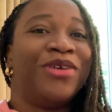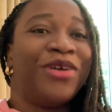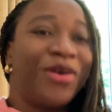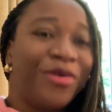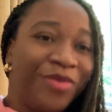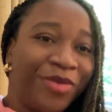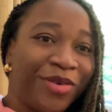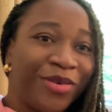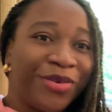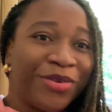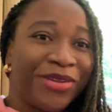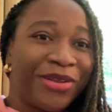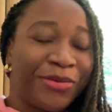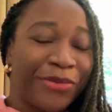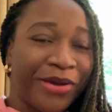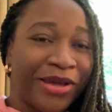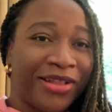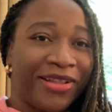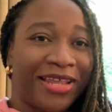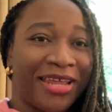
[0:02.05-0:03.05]
Hope you all are
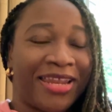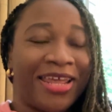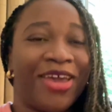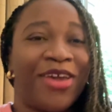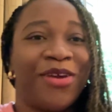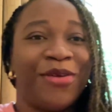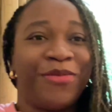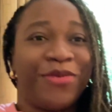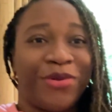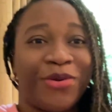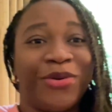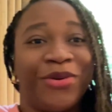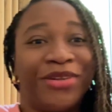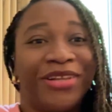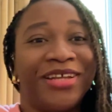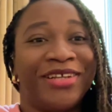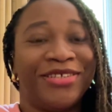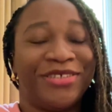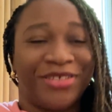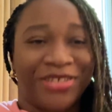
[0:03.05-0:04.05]
well and I hope you all
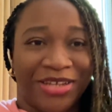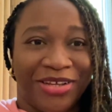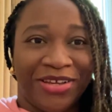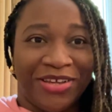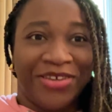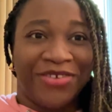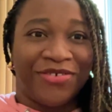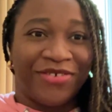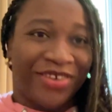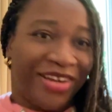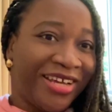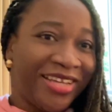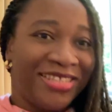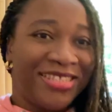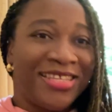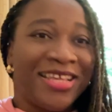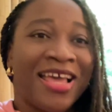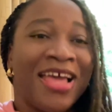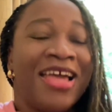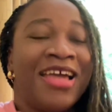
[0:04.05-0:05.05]
are doing
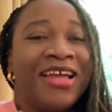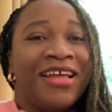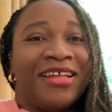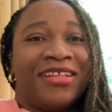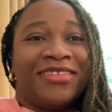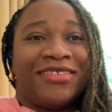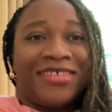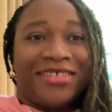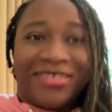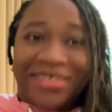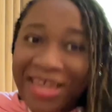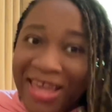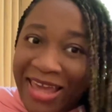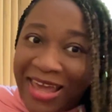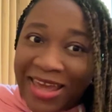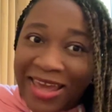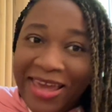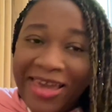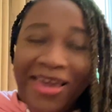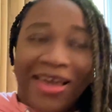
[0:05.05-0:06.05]
great.
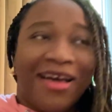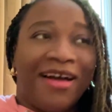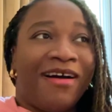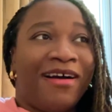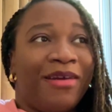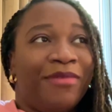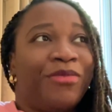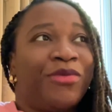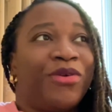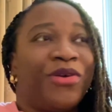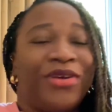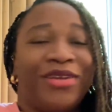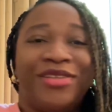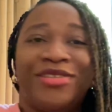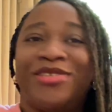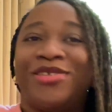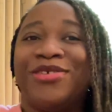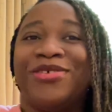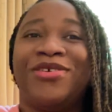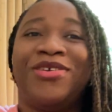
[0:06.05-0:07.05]
Today I'm going
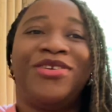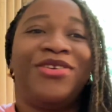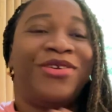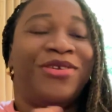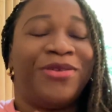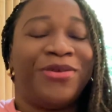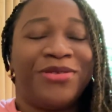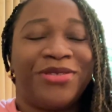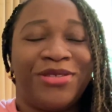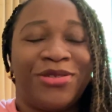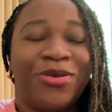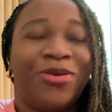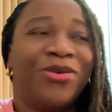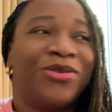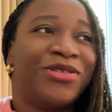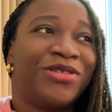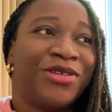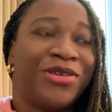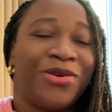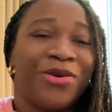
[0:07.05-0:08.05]
to
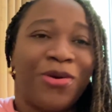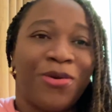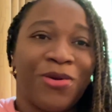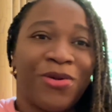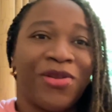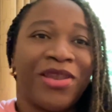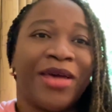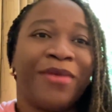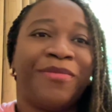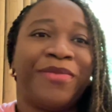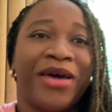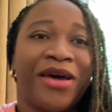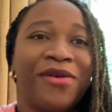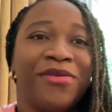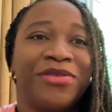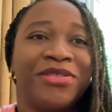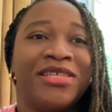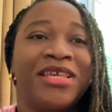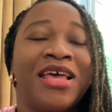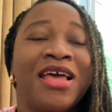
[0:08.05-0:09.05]
talk to you all
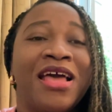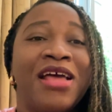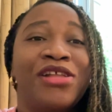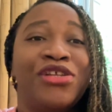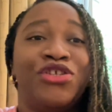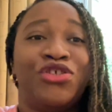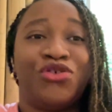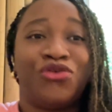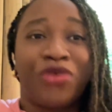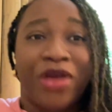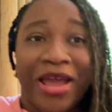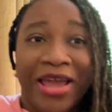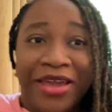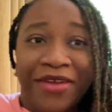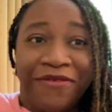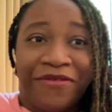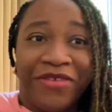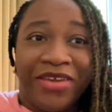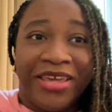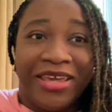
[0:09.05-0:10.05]
about
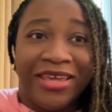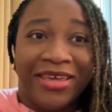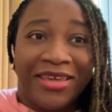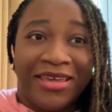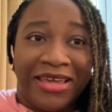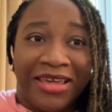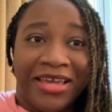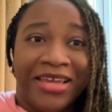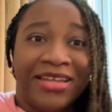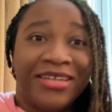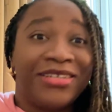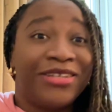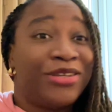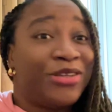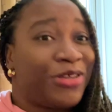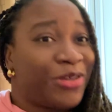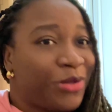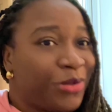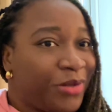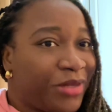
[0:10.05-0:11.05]
driving in the
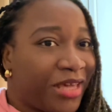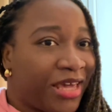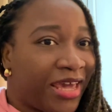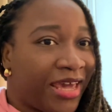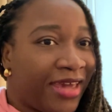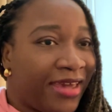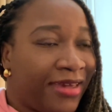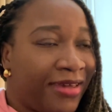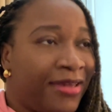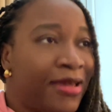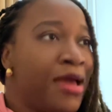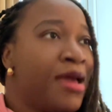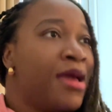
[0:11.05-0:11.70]
UK.